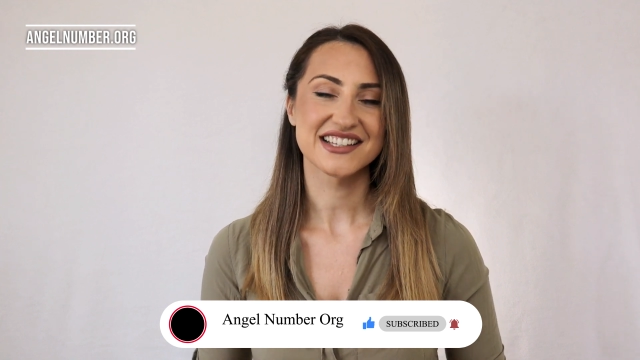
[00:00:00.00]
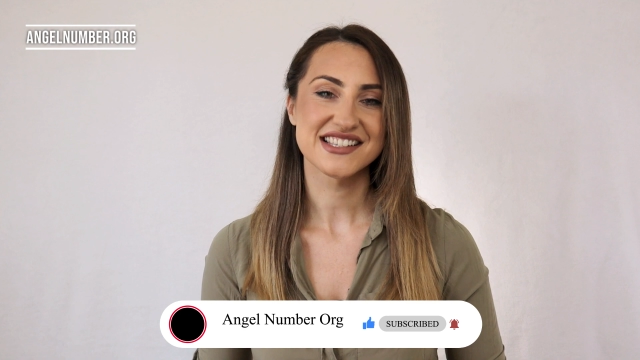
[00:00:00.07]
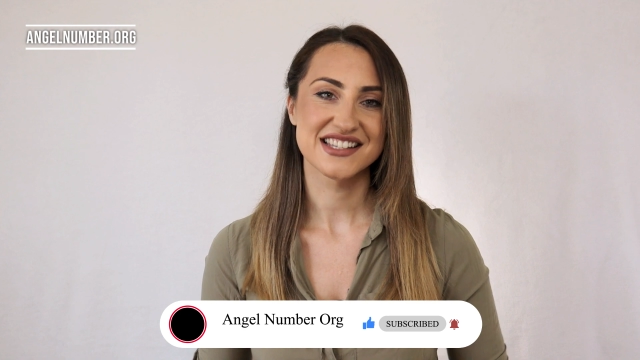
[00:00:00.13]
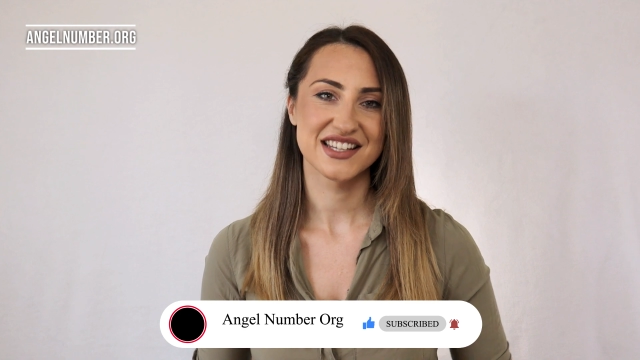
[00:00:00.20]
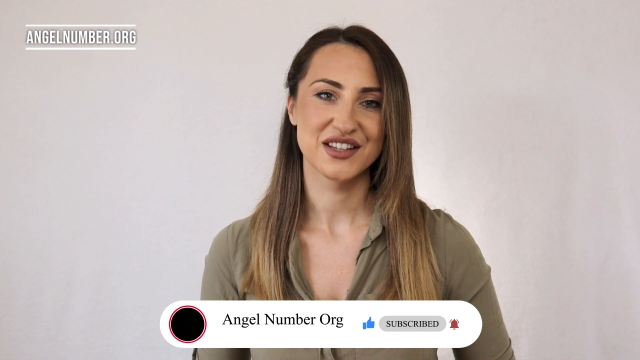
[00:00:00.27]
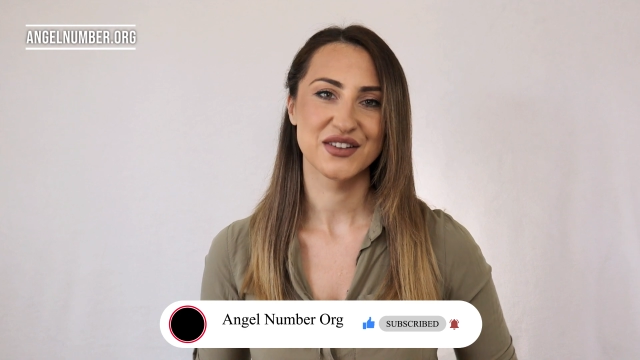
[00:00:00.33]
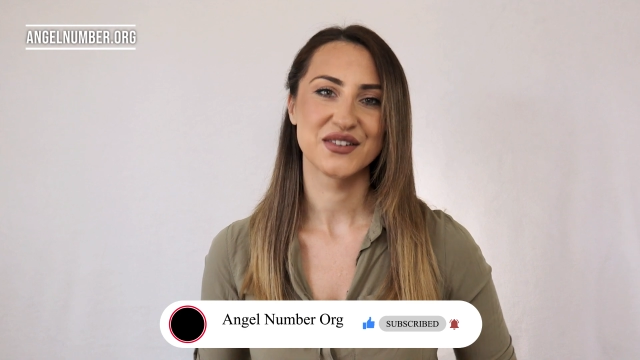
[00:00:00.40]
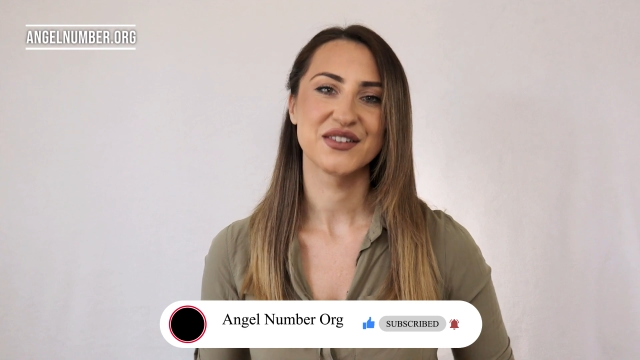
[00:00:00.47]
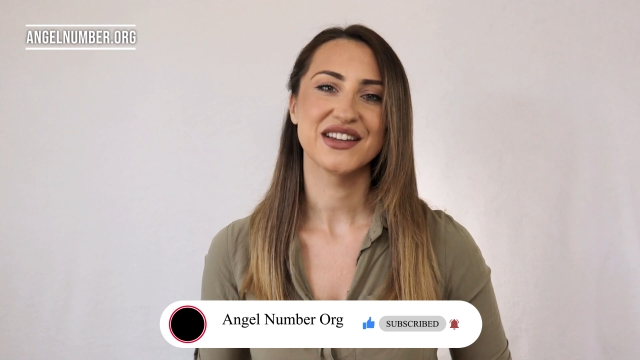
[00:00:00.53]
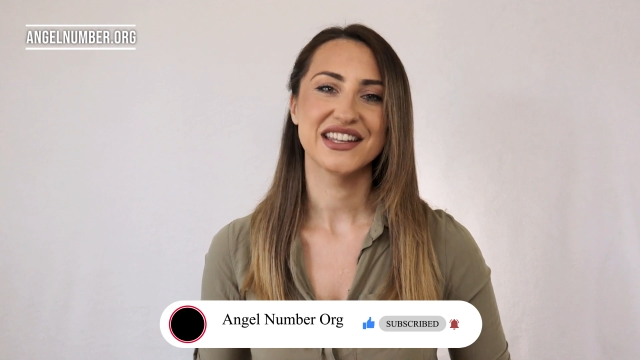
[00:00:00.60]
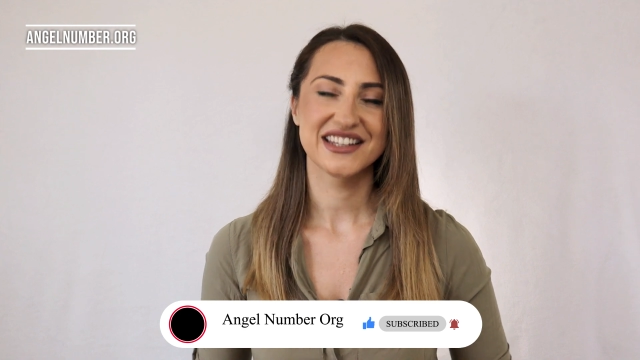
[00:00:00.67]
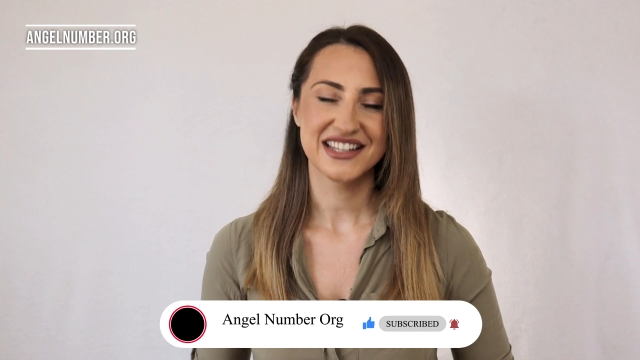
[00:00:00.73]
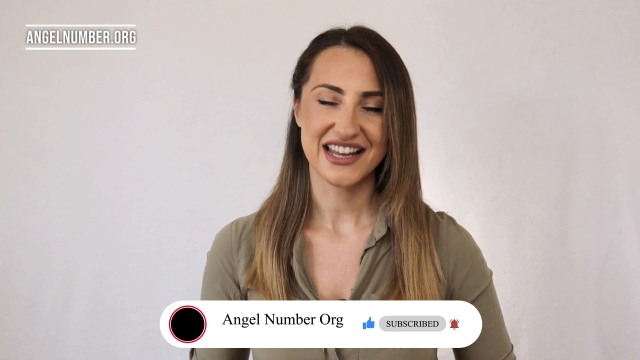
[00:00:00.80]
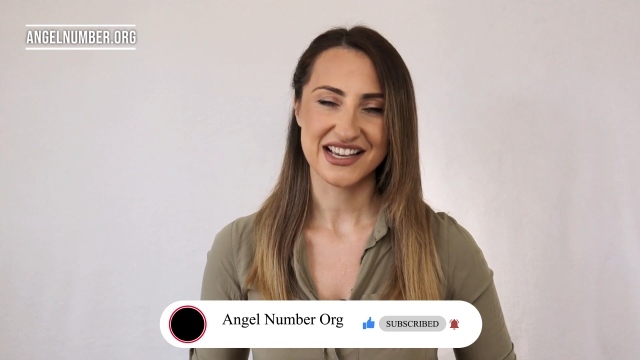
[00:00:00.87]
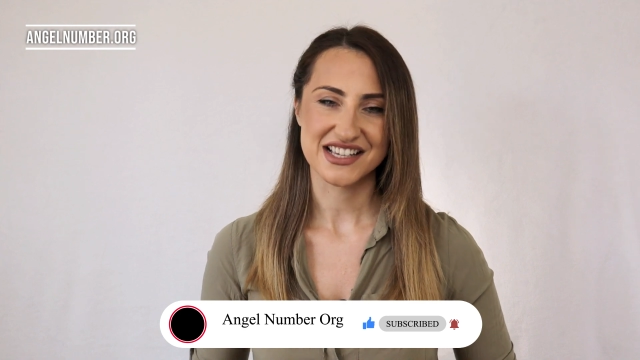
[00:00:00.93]
I'll see you
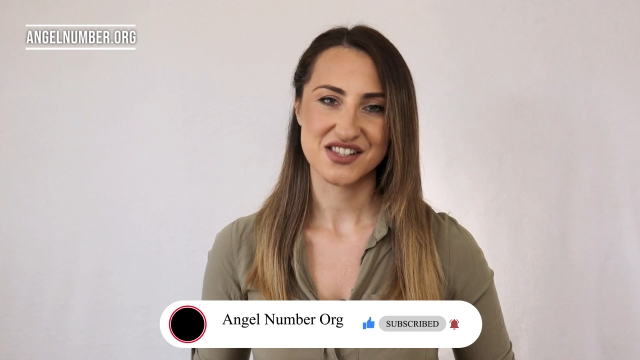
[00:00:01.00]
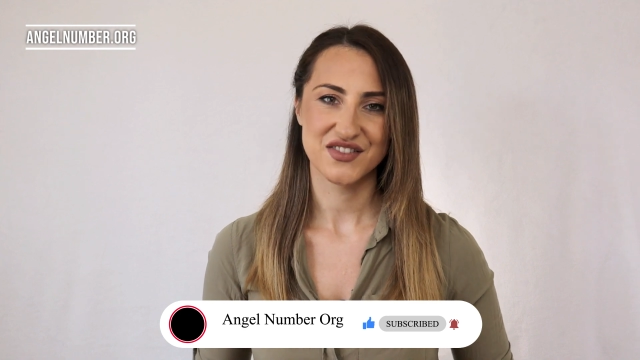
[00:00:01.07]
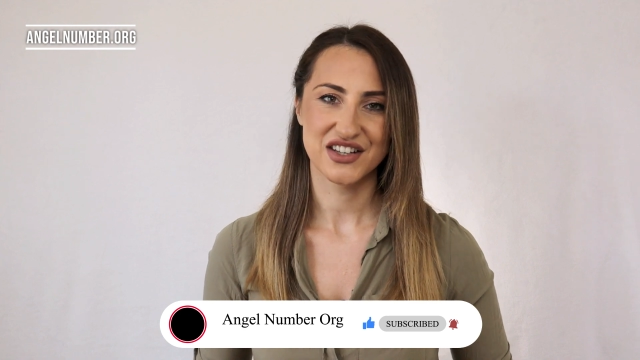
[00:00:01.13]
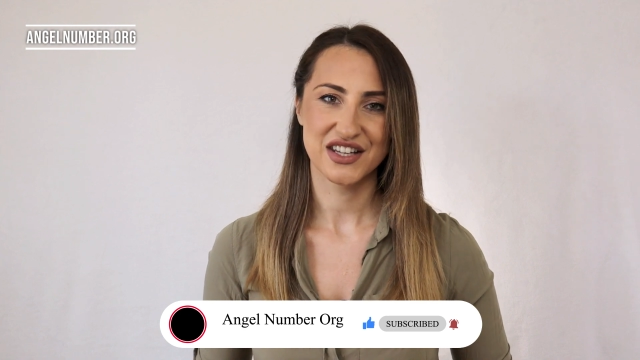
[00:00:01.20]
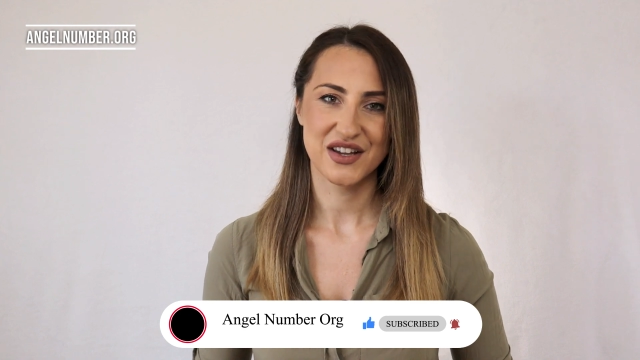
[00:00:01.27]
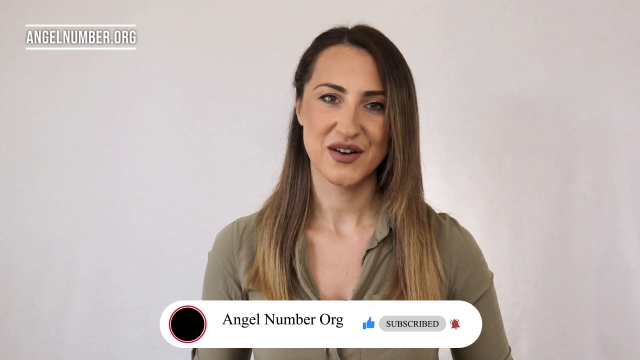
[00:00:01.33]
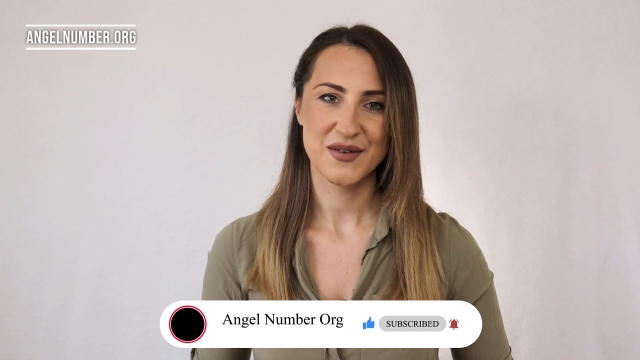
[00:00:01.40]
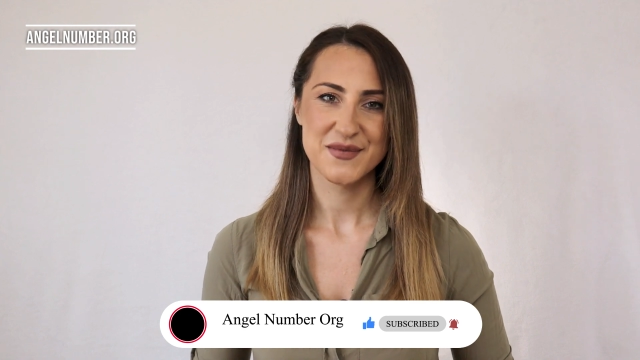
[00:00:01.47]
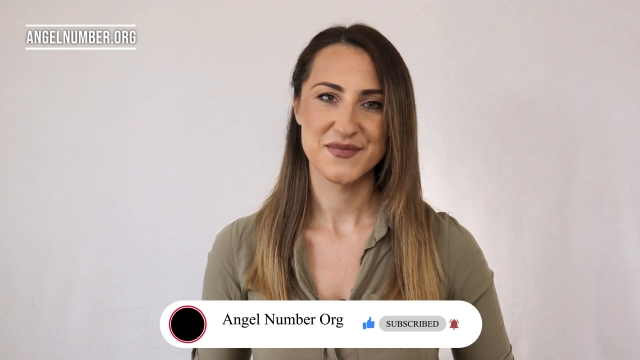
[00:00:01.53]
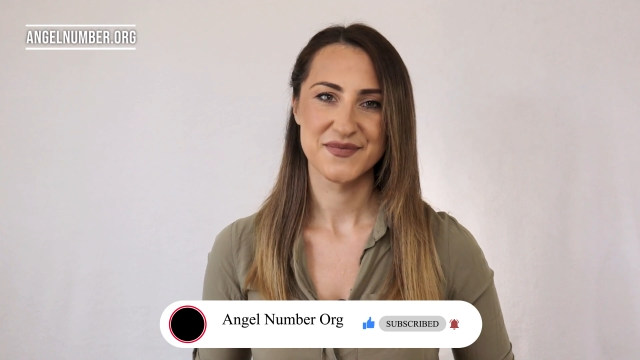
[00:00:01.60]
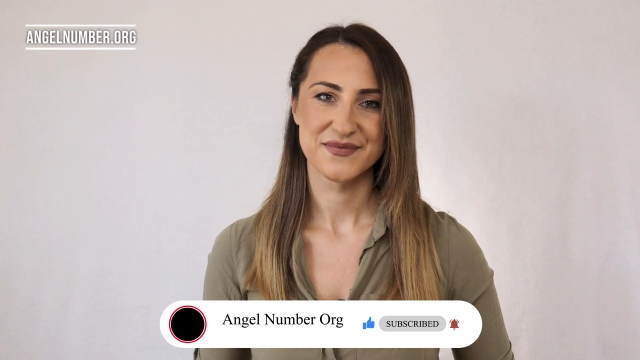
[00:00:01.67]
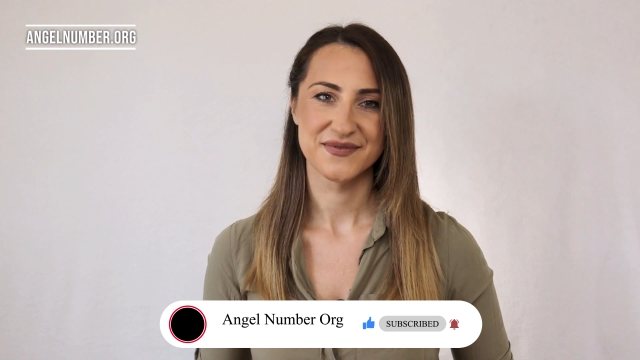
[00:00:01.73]
in the next video.